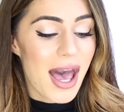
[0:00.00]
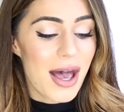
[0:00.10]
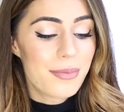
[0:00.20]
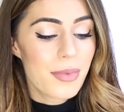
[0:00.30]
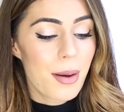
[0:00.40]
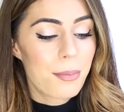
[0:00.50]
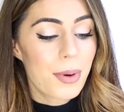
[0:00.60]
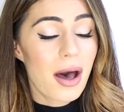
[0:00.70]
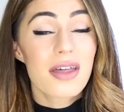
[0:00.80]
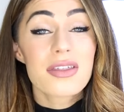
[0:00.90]
Um,
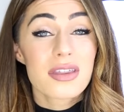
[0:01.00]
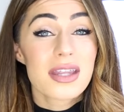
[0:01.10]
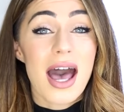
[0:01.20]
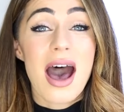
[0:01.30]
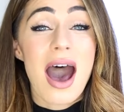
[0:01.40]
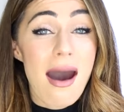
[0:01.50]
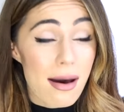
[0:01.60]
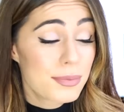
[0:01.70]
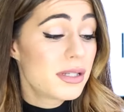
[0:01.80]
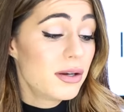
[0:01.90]
but other than that,
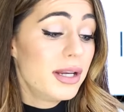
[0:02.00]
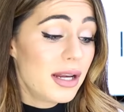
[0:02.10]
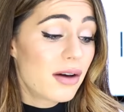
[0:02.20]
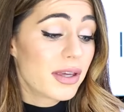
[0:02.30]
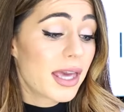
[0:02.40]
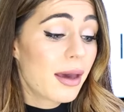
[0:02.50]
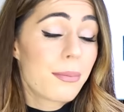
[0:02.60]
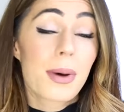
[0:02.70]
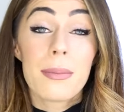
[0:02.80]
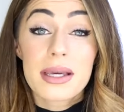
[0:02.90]
absolutely loving
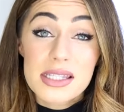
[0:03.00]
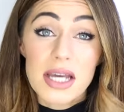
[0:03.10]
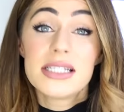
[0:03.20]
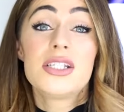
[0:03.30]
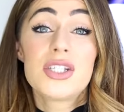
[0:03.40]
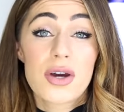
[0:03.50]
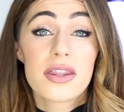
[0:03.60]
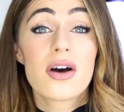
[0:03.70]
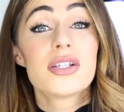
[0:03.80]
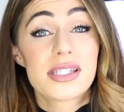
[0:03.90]
it. But I'm excited to
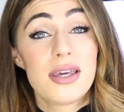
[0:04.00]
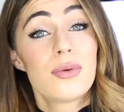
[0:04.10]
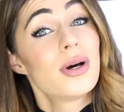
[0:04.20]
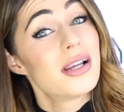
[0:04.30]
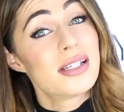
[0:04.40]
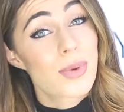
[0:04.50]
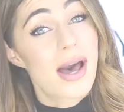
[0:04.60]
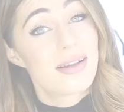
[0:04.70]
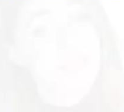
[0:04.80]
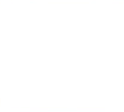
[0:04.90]
try the Oskia one as
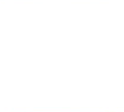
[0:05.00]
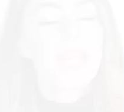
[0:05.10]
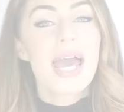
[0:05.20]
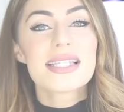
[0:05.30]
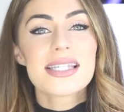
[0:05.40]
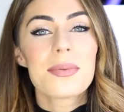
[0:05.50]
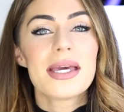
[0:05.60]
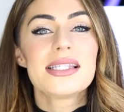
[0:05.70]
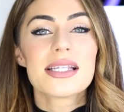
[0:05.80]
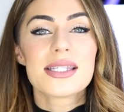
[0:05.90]
well. Next
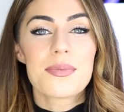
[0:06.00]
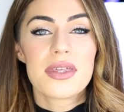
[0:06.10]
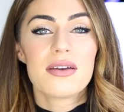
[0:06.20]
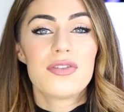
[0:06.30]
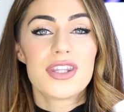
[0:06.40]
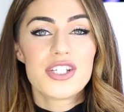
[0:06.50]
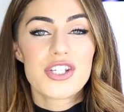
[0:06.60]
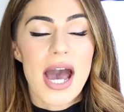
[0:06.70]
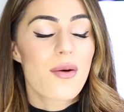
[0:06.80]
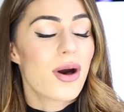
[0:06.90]
up is something for the
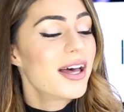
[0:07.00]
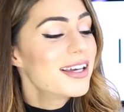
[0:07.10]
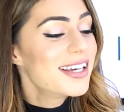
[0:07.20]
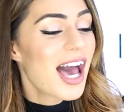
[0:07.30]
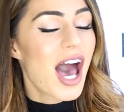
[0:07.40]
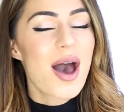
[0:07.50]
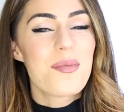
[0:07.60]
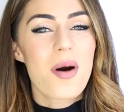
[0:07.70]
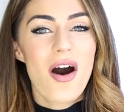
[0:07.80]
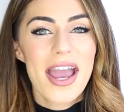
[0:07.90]
shower.
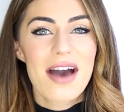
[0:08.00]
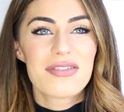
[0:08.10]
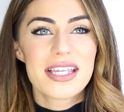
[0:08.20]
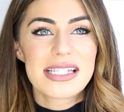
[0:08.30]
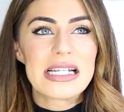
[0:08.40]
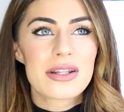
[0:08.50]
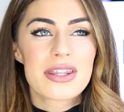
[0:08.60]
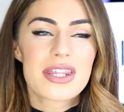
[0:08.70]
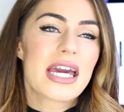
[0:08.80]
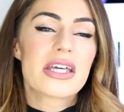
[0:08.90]
Um, I have this
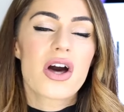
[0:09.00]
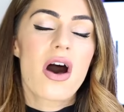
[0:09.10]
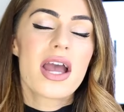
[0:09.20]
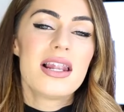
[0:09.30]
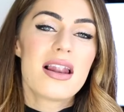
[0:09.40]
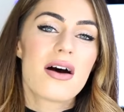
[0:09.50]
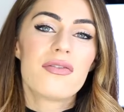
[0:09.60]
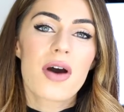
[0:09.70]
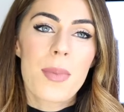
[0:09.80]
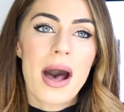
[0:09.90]
little thing that I
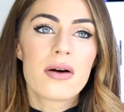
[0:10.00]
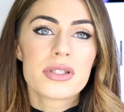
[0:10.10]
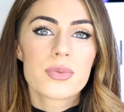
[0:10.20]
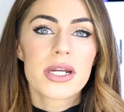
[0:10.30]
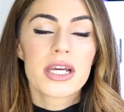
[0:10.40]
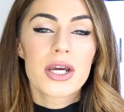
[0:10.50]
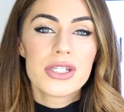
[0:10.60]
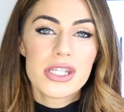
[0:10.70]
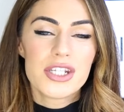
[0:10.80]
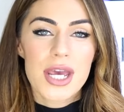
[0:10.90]
love about when I go
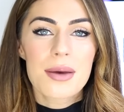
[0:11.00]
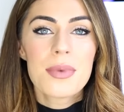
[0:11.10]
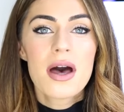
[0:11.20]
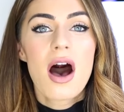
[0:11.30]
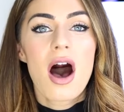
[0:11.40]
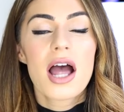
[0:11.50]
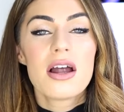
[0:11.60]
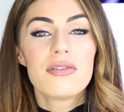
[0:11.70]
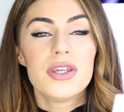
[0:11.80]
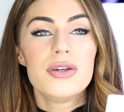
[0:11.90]
to the gym. I
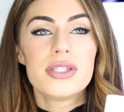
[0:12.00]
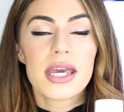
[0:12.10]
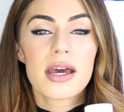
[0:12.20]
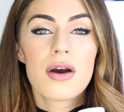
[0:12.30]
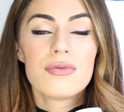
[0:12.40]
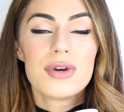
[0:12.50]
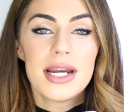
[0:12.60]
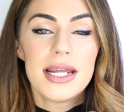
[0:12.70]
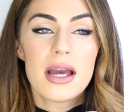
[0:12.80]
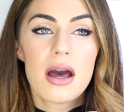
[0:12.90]
love using a
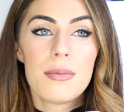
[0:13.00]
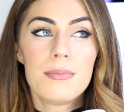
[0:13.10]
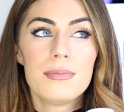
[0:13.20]
really